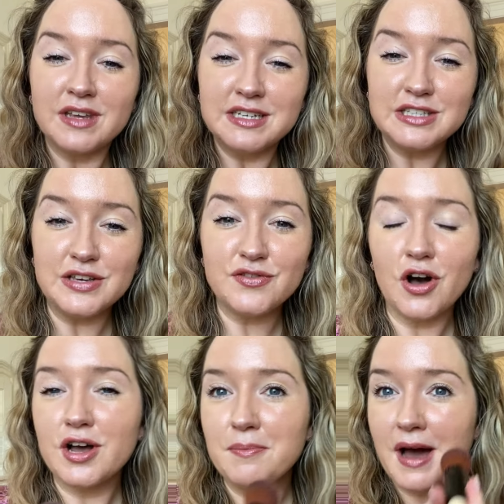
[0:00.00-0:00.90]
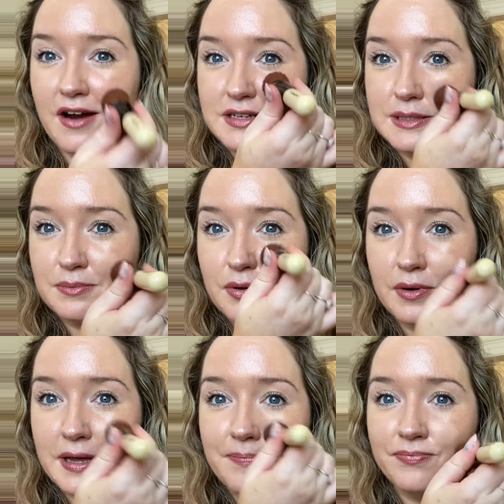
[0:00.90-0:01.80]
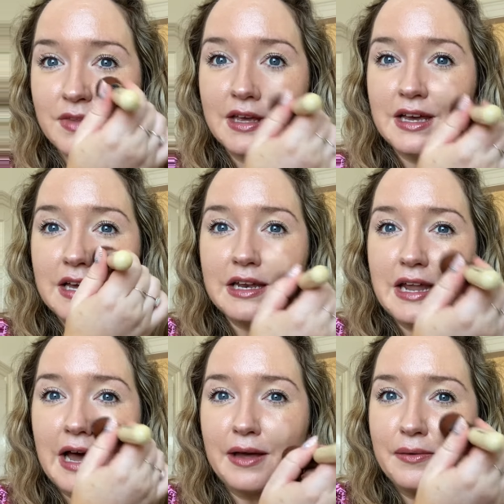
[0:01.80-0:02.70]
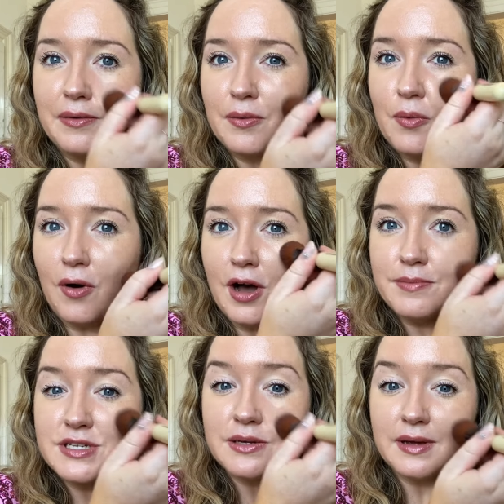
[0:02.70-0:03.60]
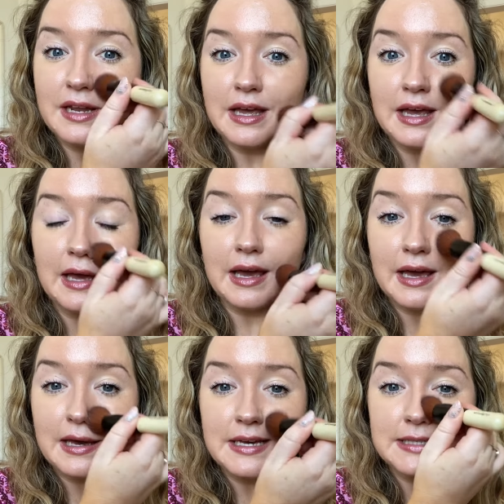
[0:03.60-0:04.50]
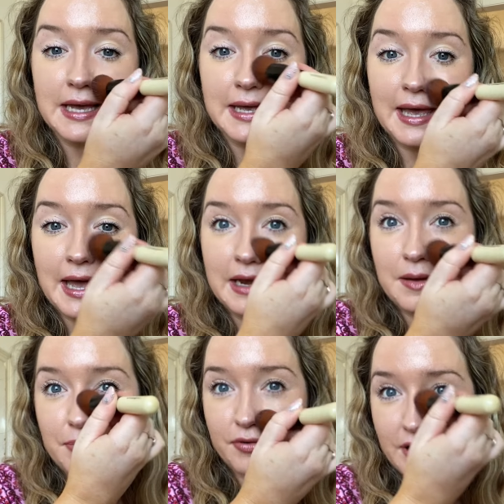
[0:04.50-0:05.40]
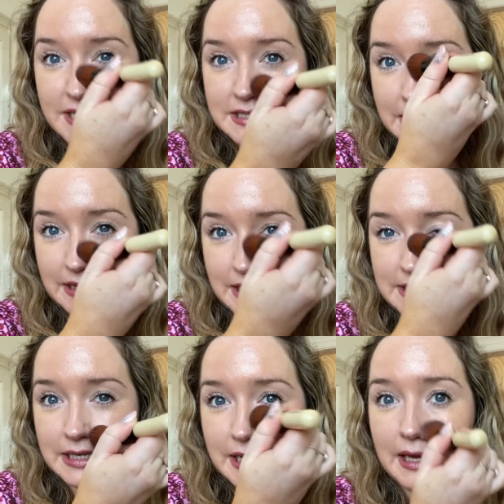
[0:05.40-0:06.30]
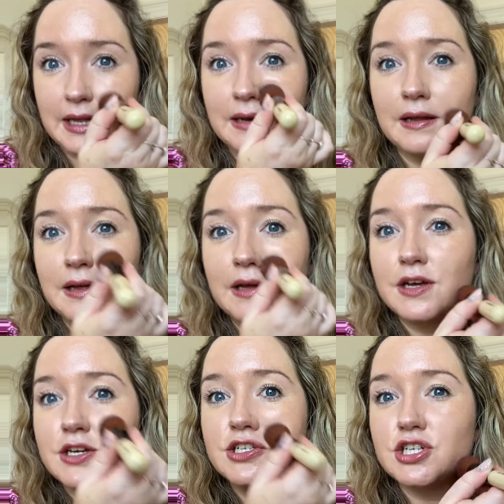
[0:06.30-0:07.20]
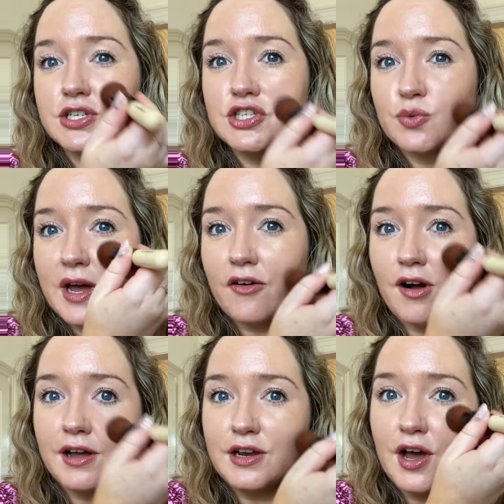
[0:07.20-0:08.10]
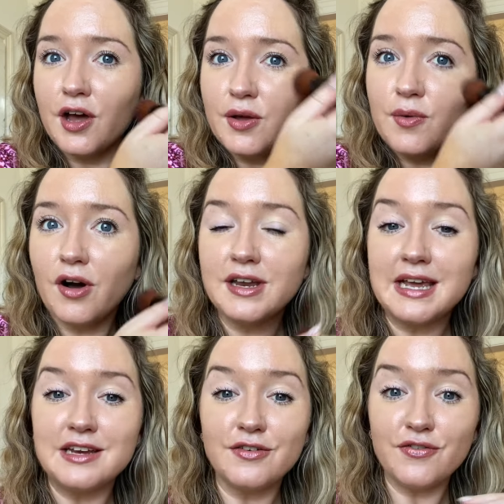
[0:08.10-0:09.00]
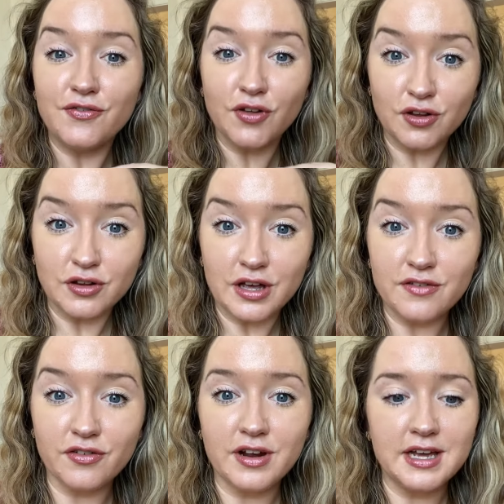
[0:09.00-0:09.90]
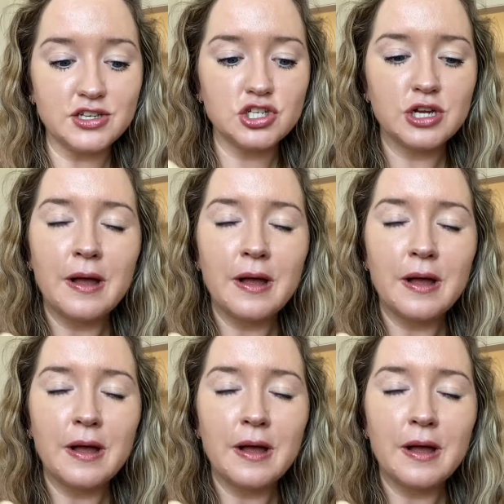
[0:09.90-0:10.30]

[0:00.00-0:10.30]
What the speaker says: so you've got a comparison point. Now, what I'm doing here is again pressing this in just where I know I need a full coverage,